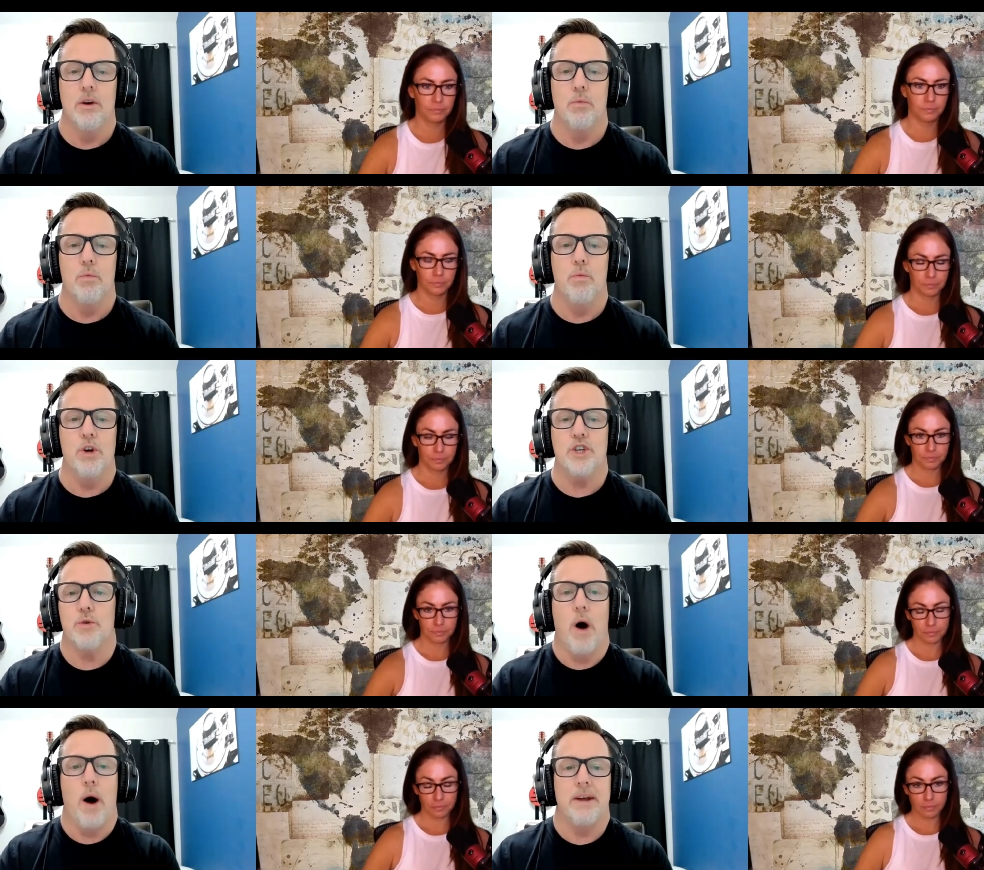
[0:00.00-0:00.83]
Speaker 1: Would
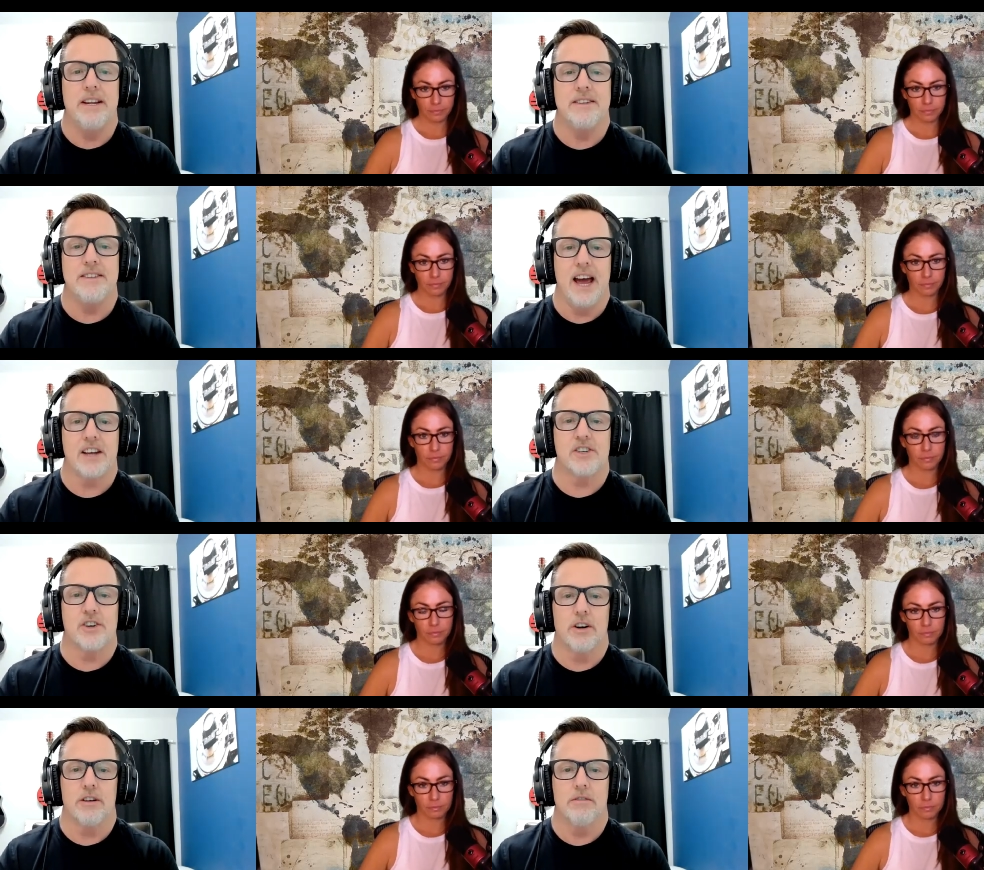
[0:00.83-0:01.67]
you want me to
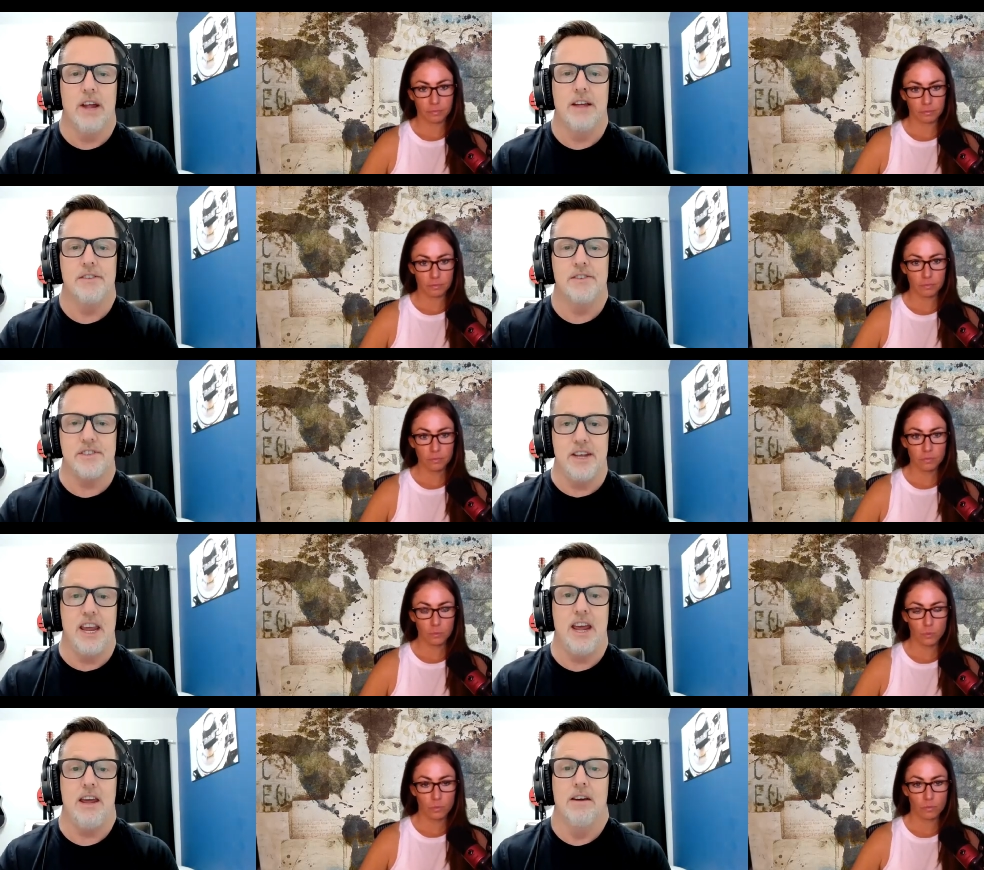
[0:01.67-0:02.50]
text her and
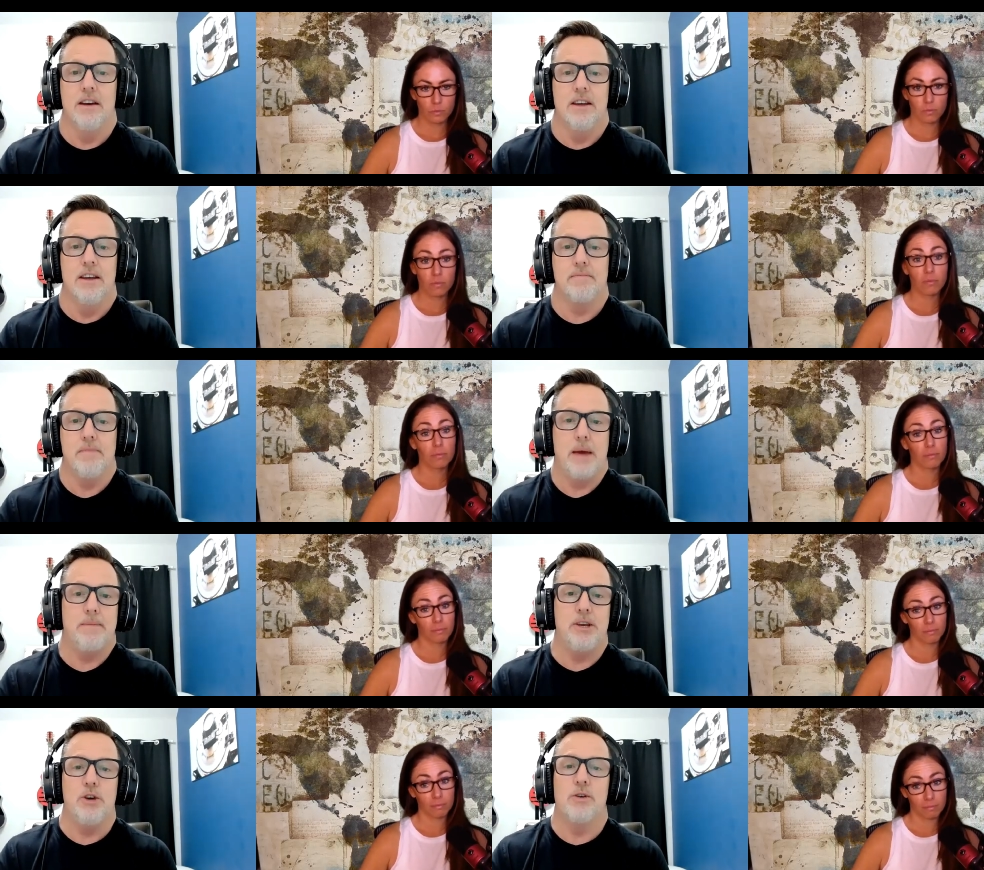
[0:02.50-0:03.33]
see if
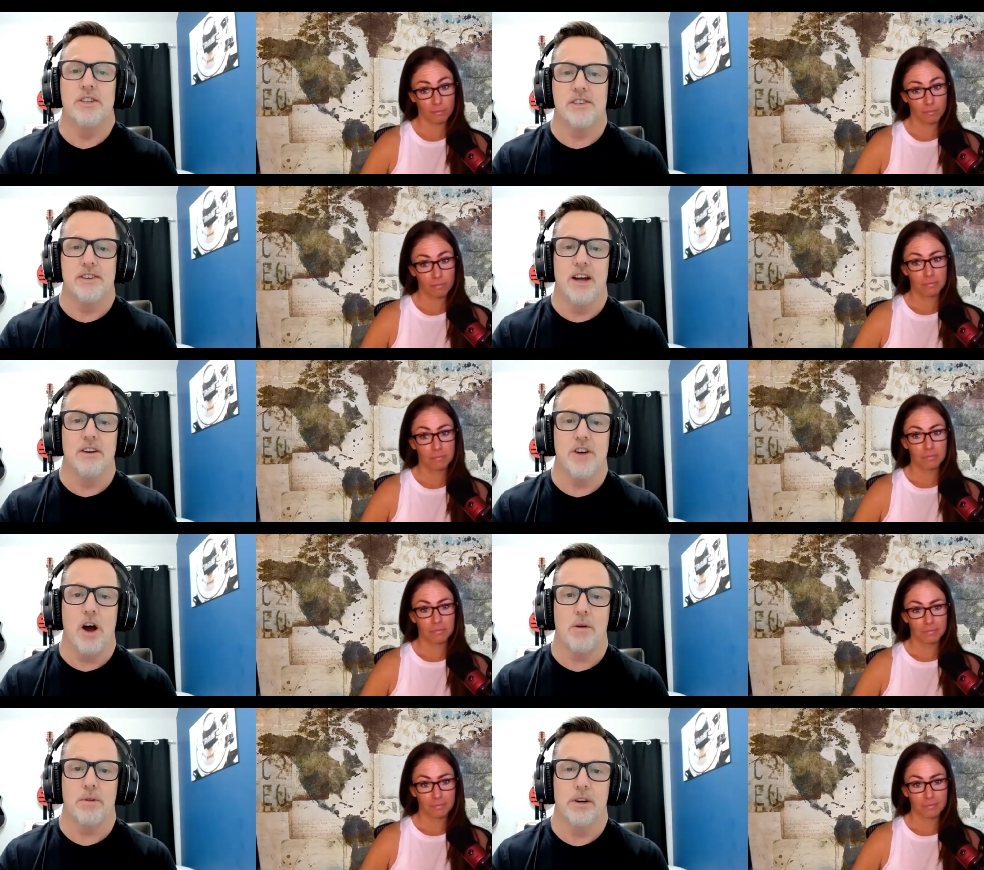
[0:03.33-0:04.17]
maybe you could sit down and
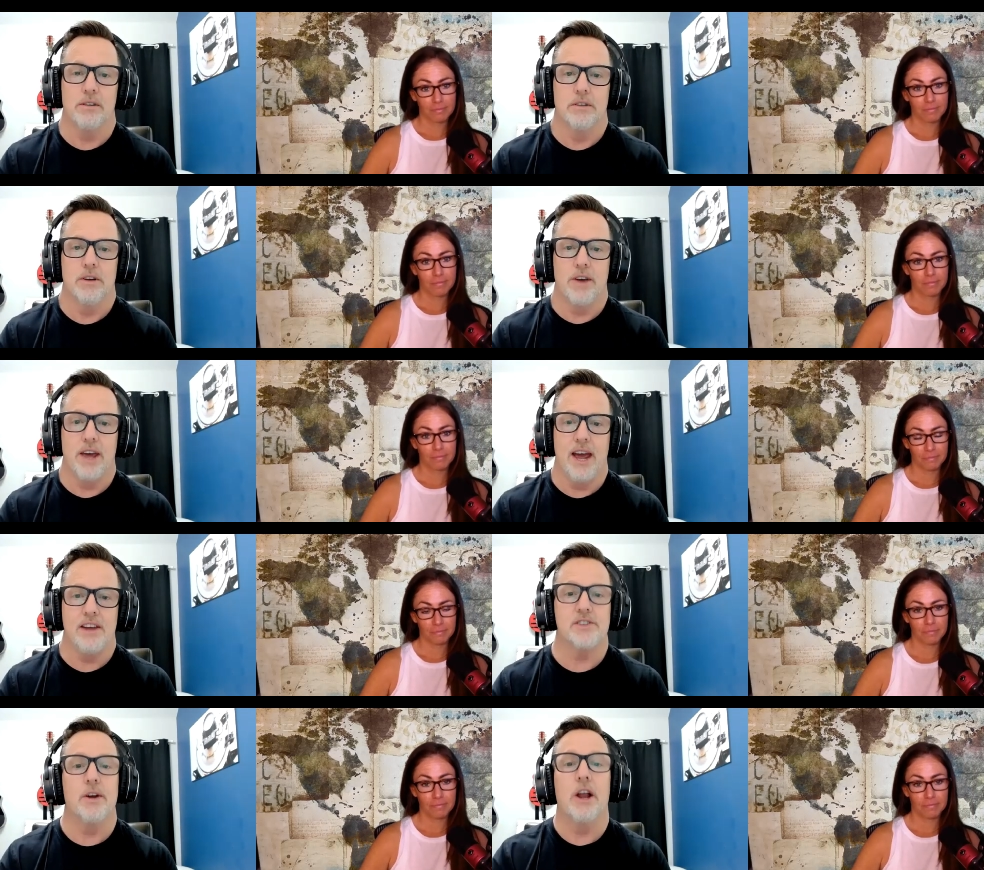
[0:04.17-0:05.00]
talk with her?
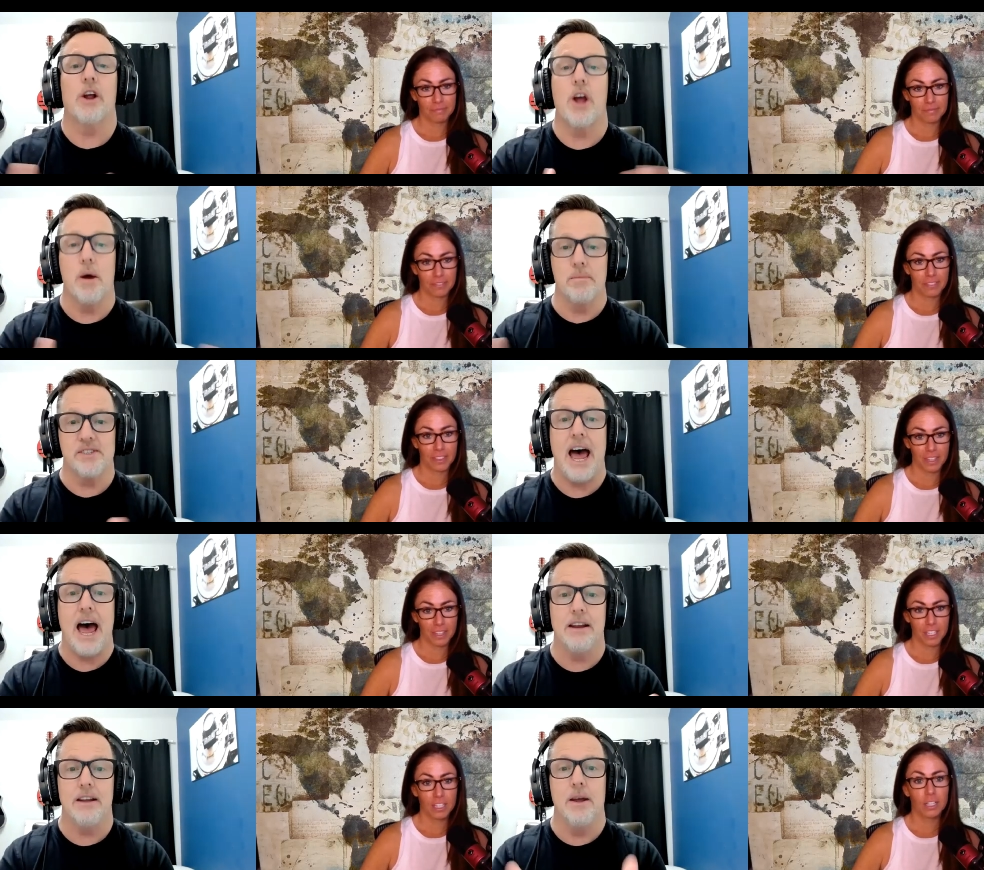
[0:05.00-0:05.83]
Okay. So here comes
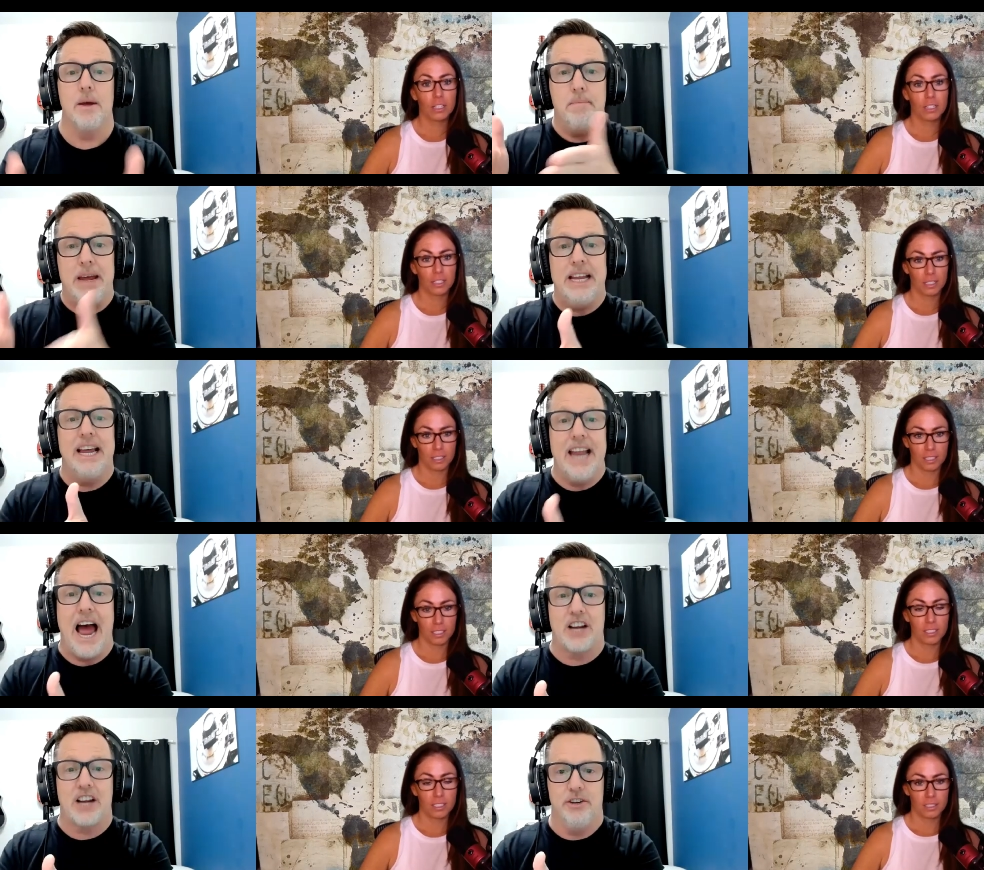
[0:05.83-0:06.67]
that immediate
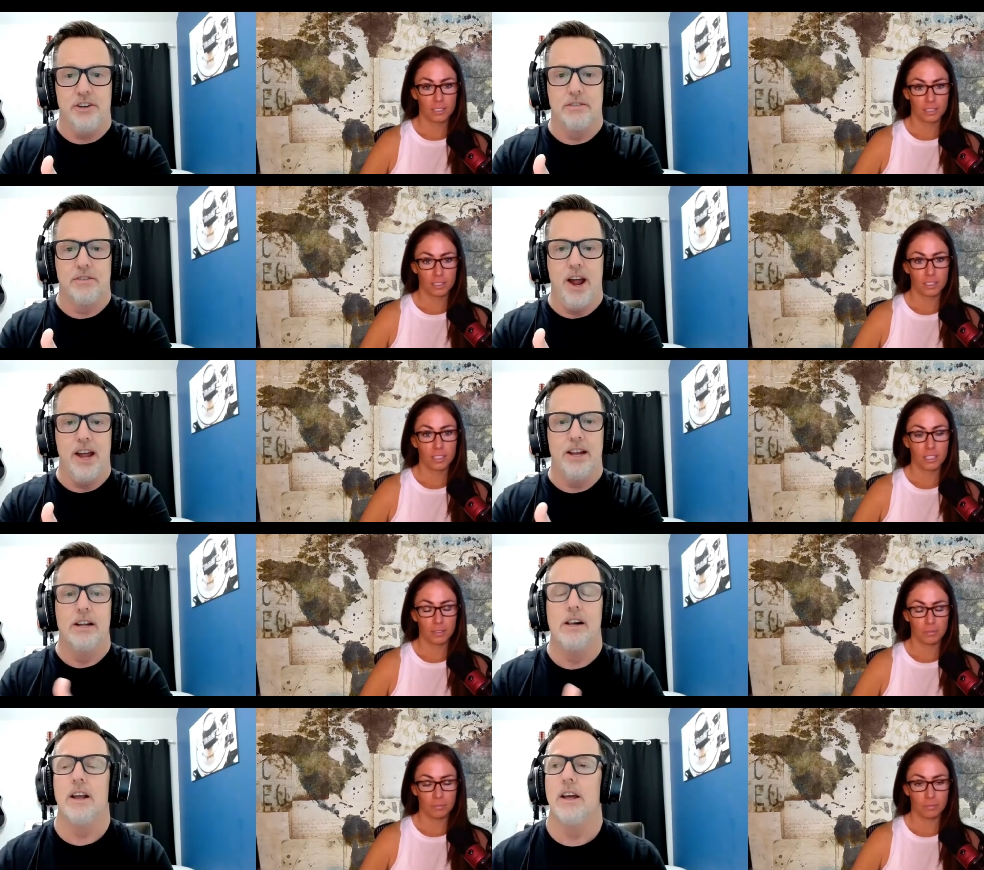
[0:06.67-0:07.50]
action, right?
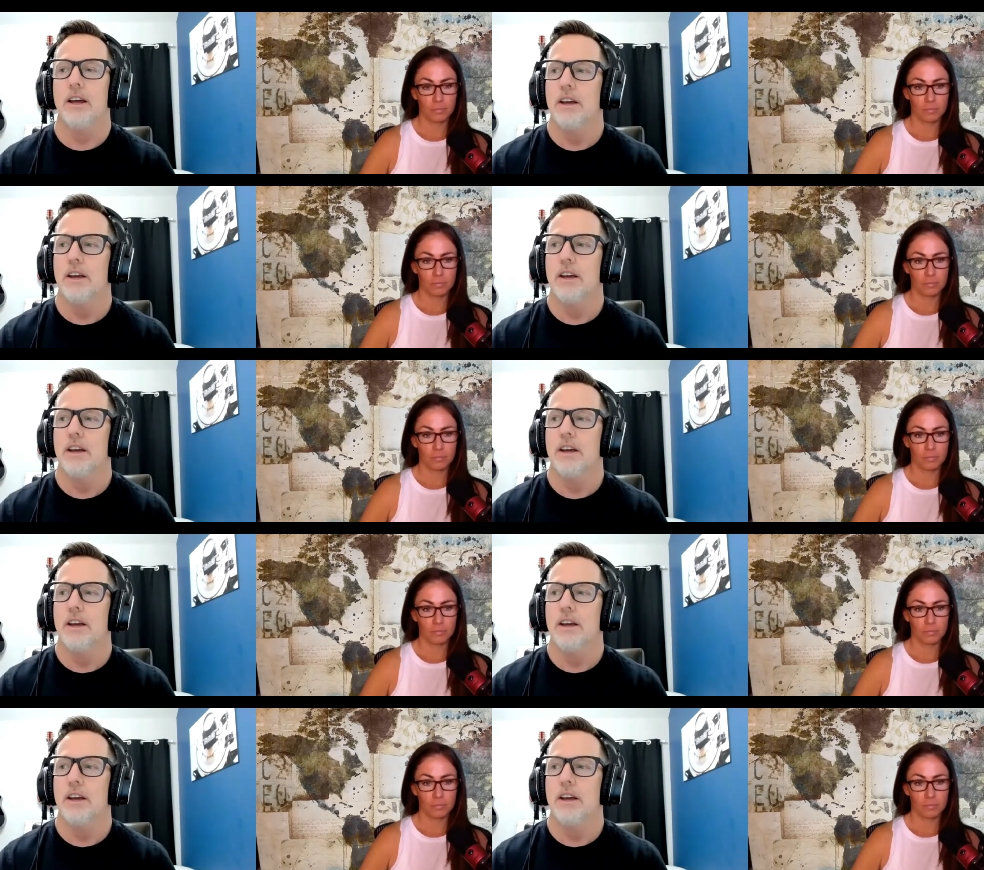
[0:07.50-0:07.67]
Nope.